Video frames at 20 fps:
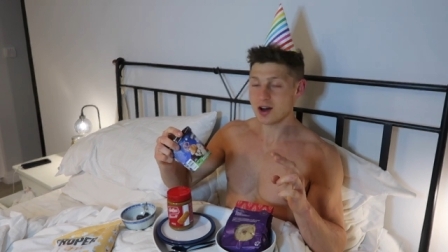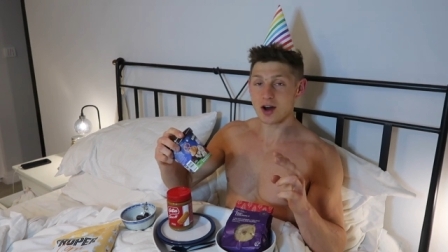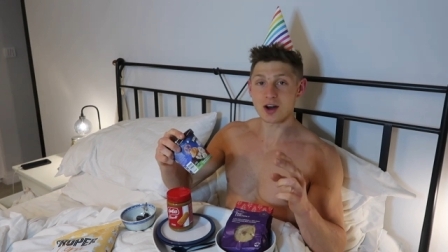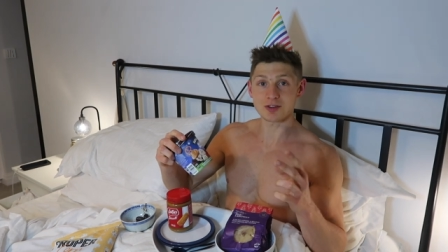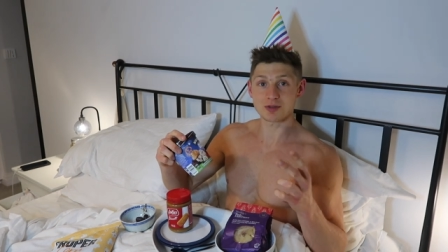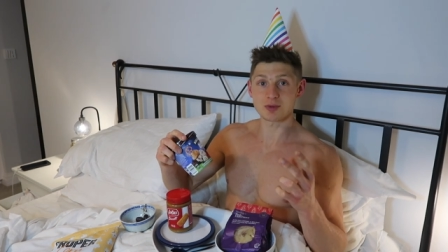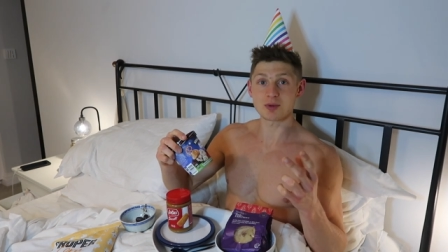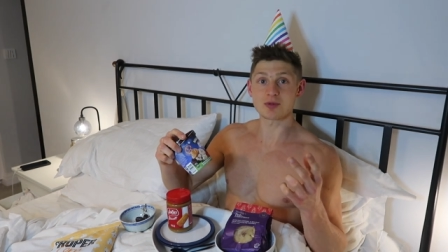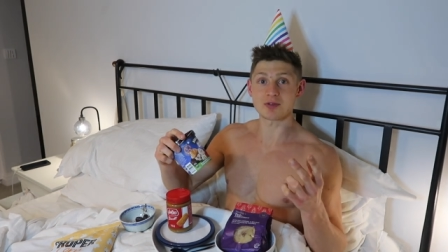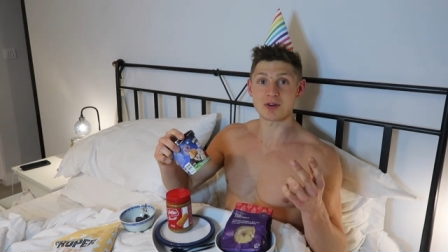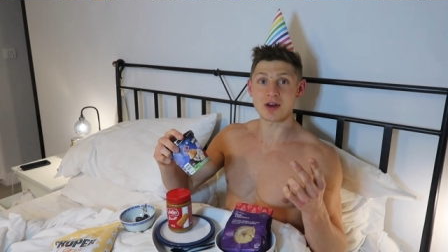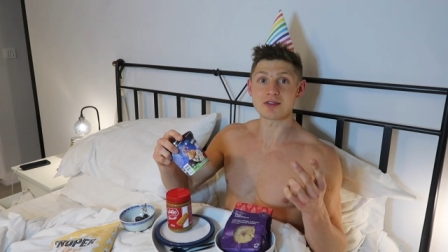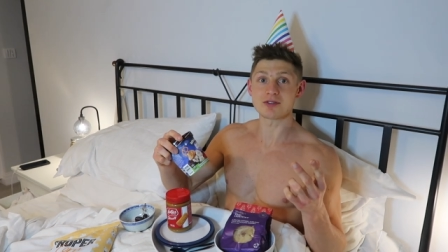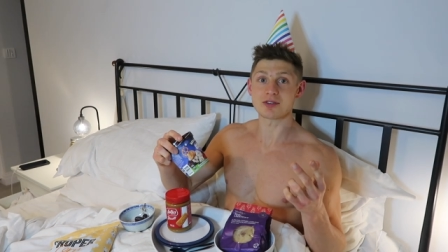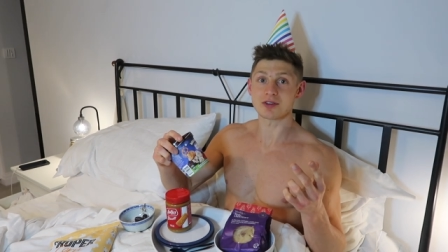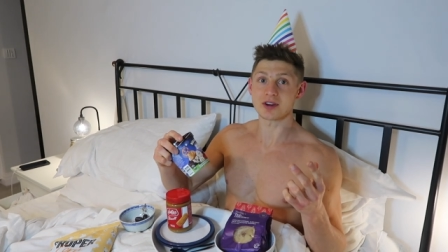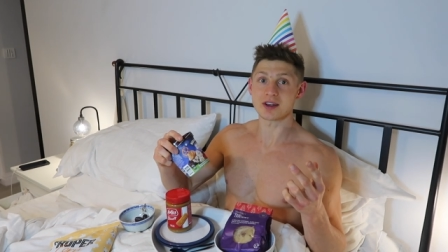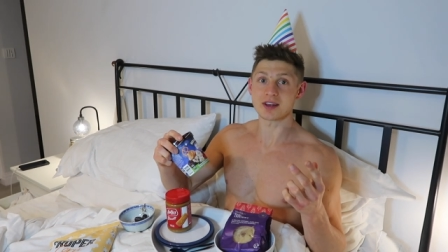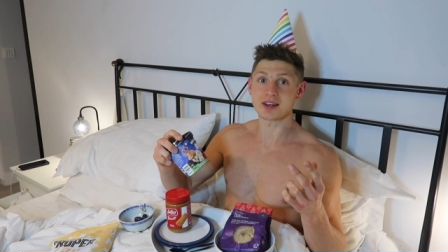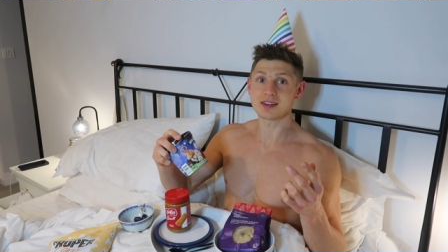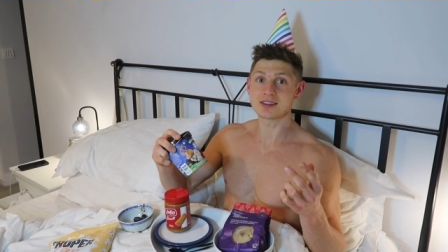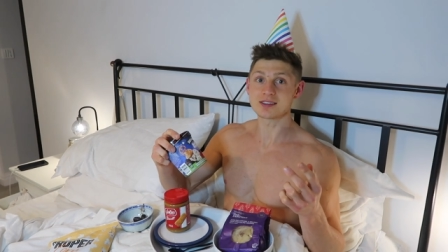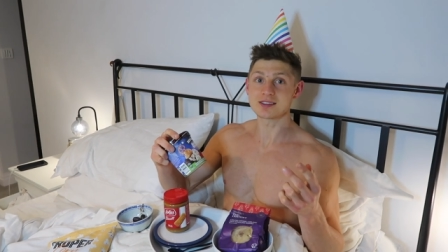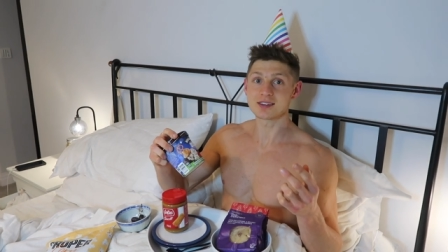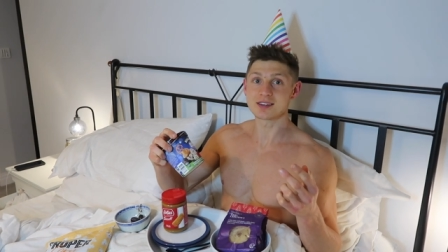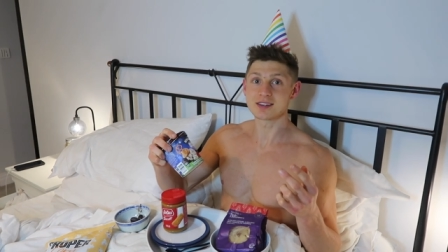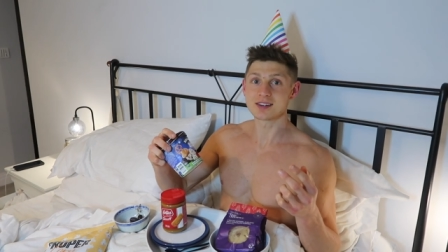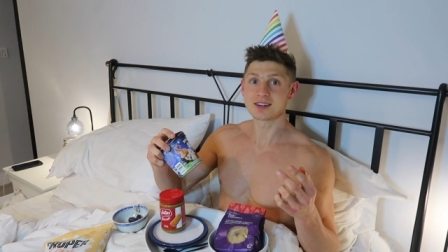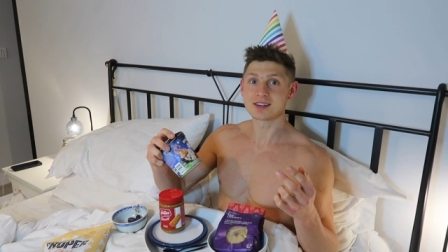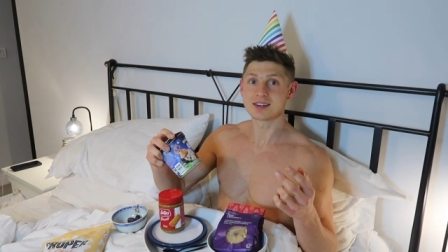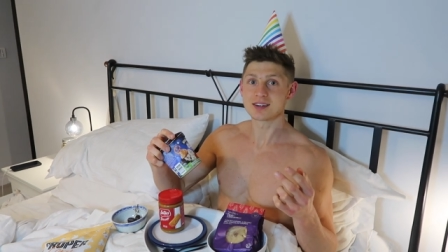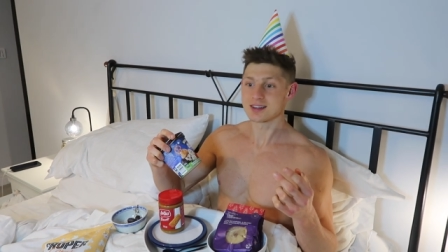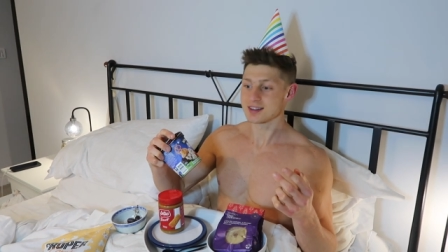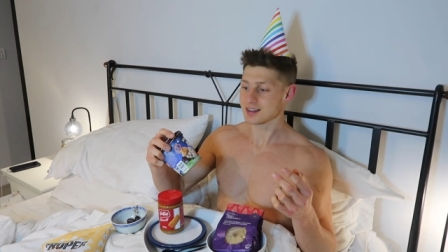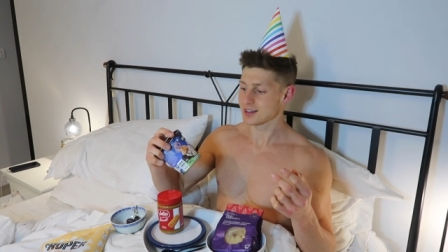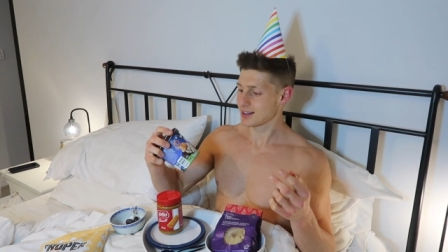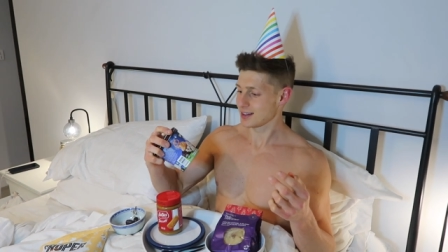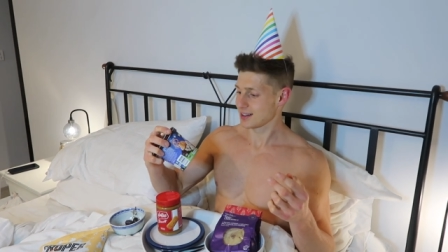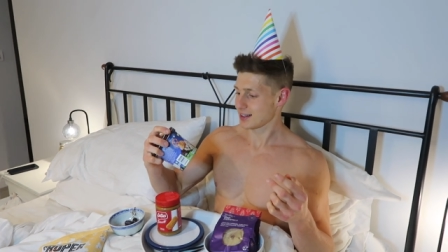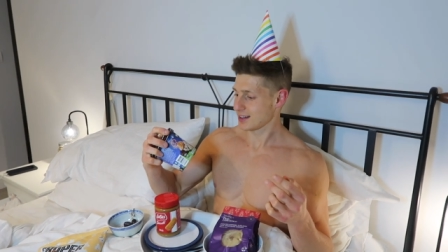Ask me what flavour it is. What
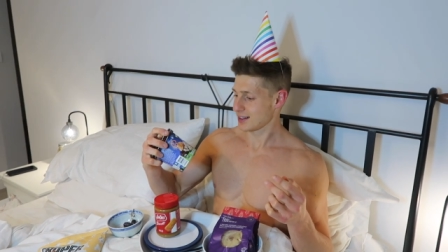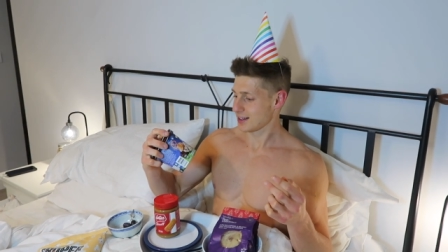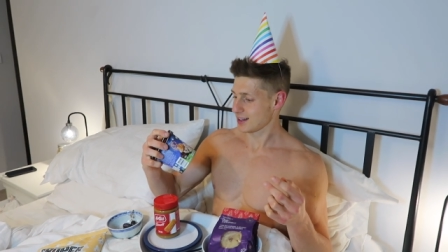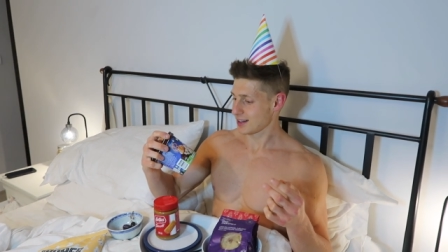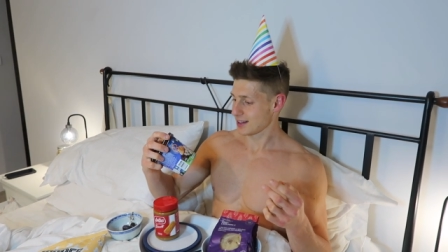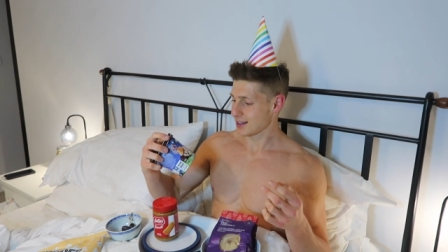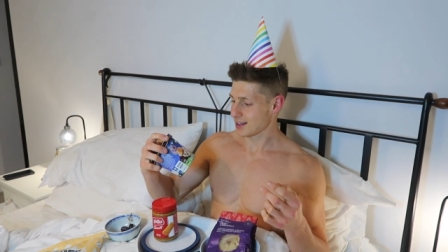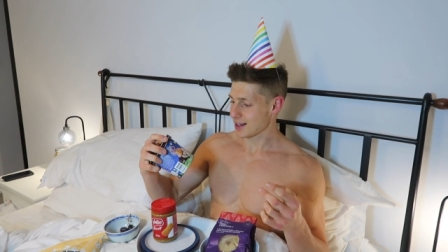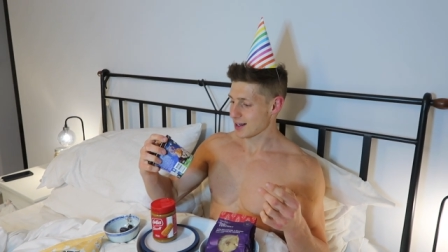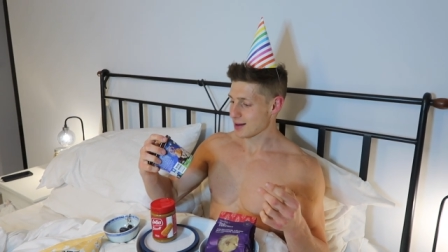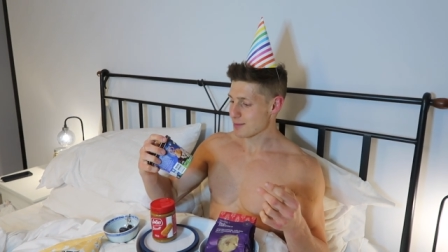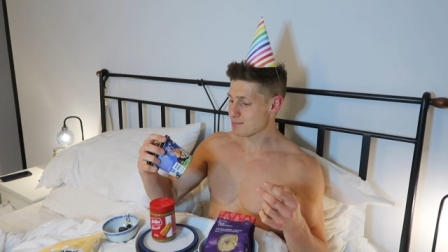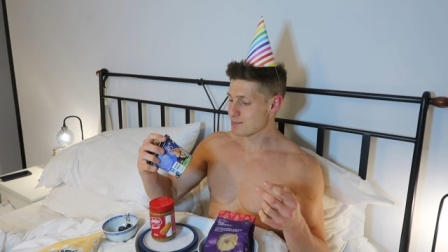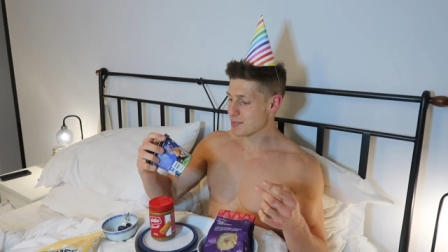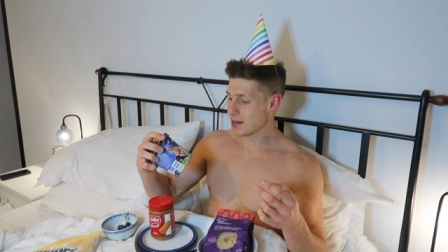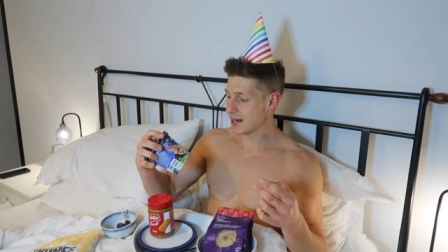flavour is it, Tom?